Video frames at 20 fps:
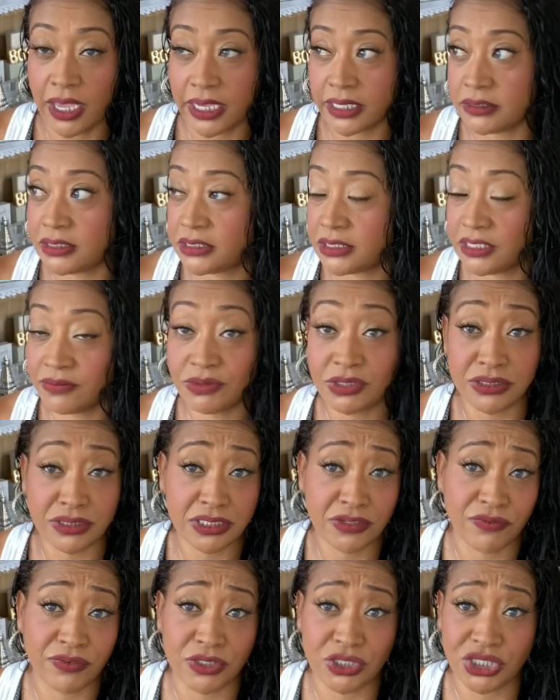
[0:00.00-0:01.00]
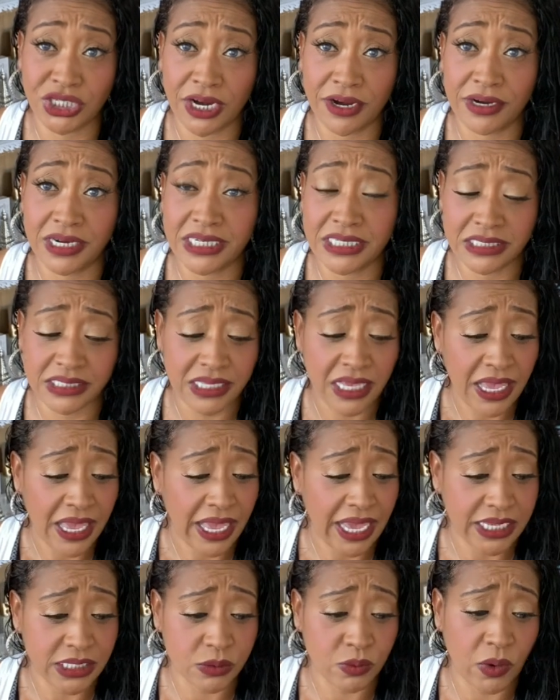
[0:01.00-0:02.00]
I give to different charities
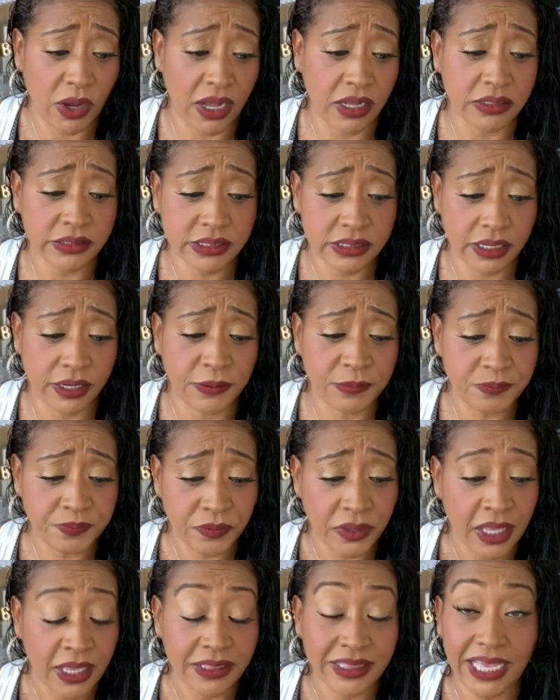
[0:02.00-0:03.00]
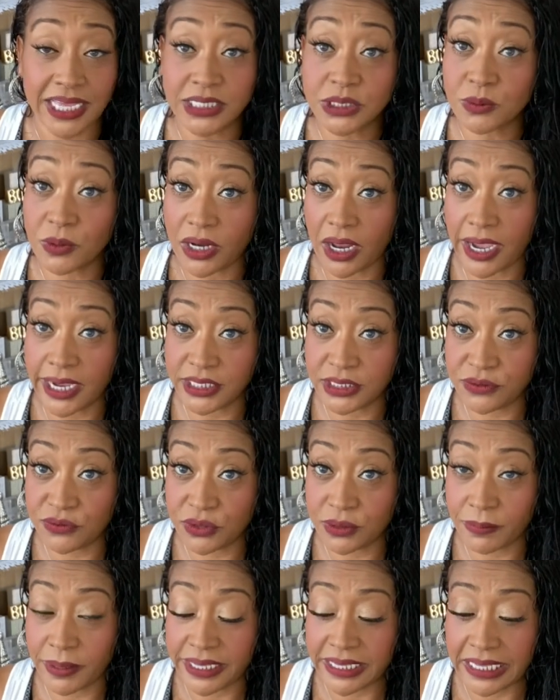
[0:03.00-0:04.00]
as well. So that is what I do
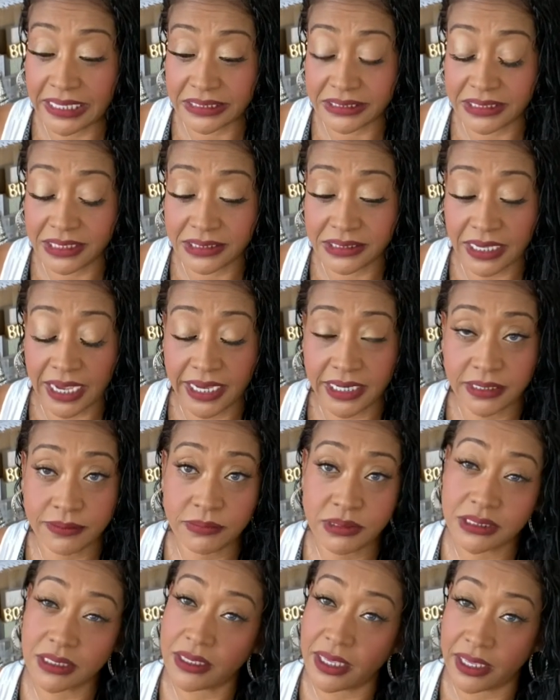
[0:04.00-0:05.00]
with my excess items.